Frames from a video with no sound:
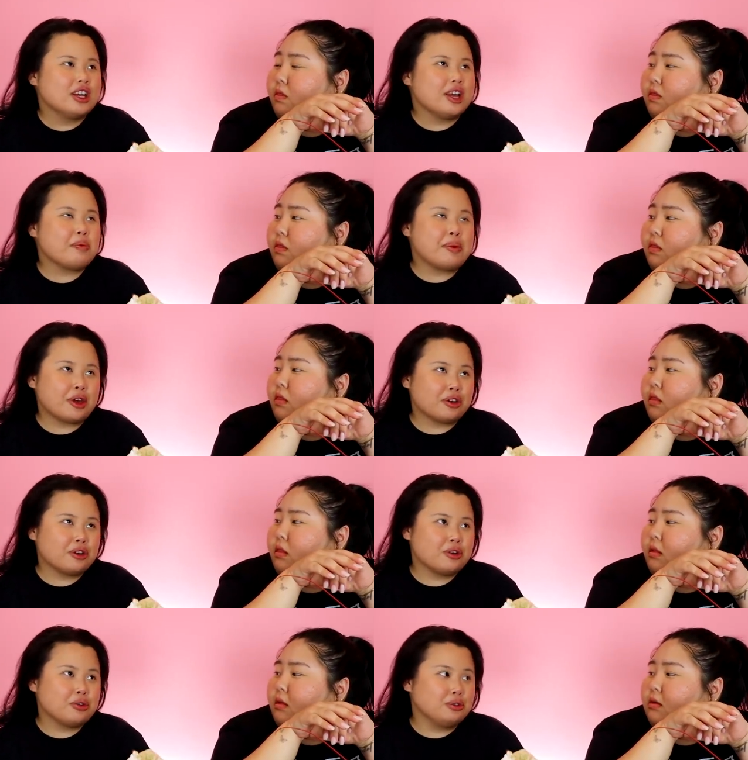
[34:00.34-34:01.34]
Speaker 1: El
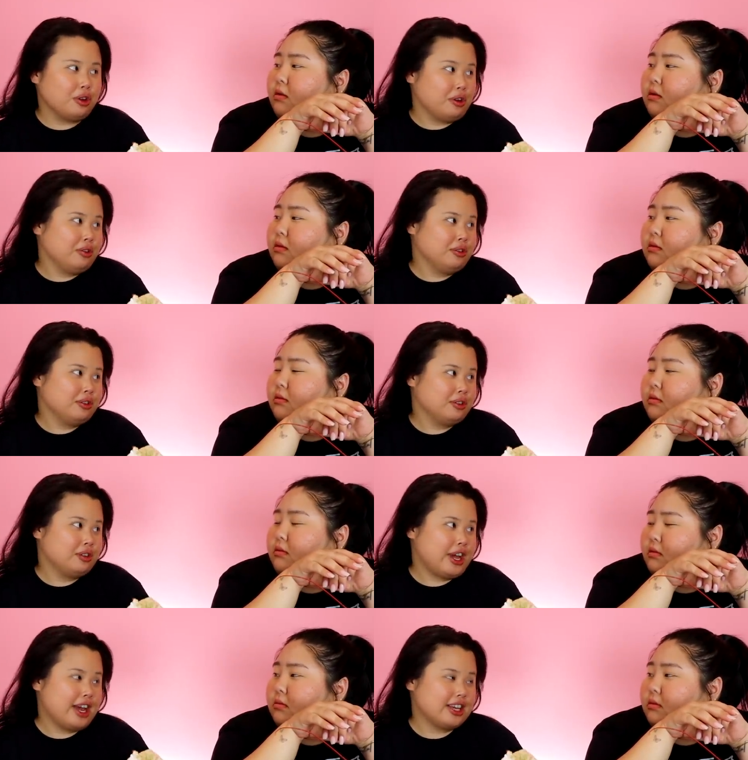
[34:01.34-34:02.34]
perro uno
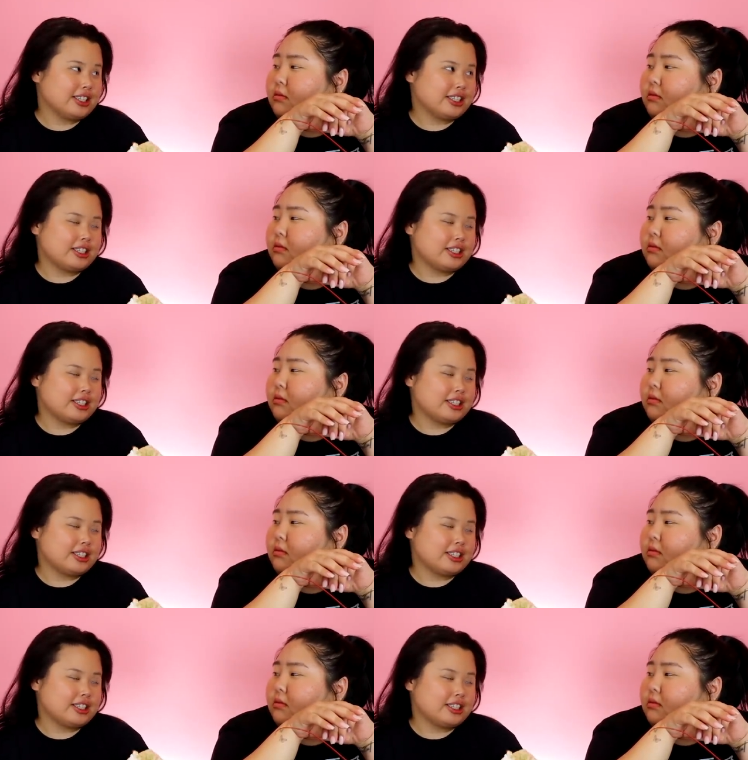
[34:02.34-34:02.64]
es